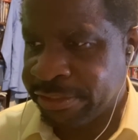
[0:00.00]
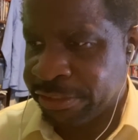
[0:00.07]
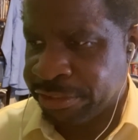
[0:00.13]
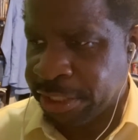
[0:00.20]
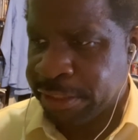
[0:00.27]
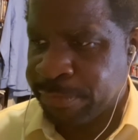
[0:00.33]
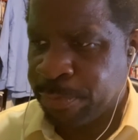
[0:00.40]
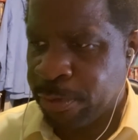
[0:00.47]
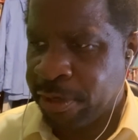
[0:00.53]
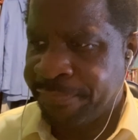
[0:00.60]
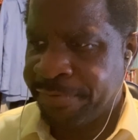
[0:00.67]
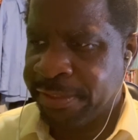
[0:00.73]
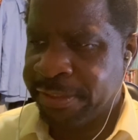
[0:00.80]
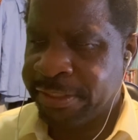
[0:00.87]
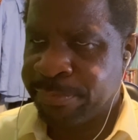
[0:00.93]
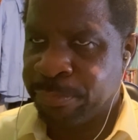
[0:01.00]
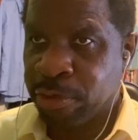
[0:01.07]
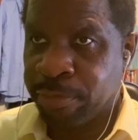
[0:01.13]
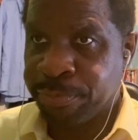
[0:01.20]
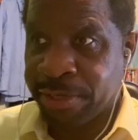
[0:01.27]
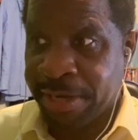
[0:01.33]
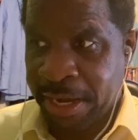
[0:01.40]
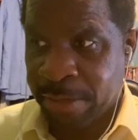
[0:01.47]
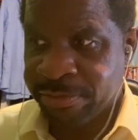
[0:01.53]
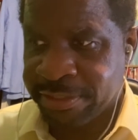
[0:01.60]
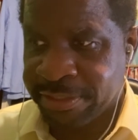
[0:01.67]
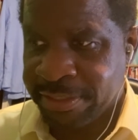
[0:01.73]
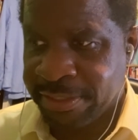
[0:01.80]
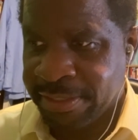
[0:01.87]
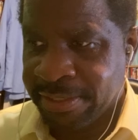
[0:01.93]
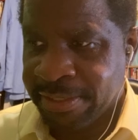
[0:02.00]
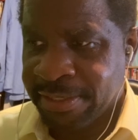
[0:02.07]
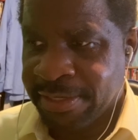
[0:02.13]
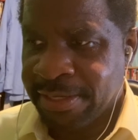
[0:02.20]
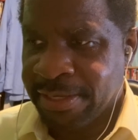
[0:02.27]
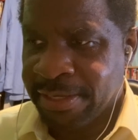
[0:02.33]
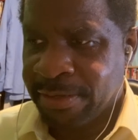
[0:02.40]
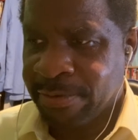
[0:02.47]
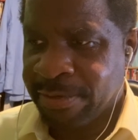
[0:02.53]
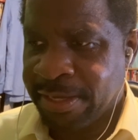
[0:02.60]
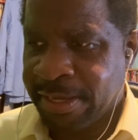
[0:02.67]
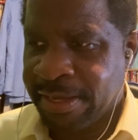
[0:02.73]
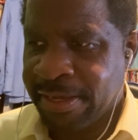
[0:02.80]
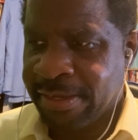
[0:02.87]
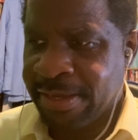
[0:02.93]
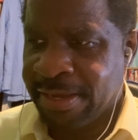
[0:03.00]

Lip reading: chest part of it is more pronounced, okay?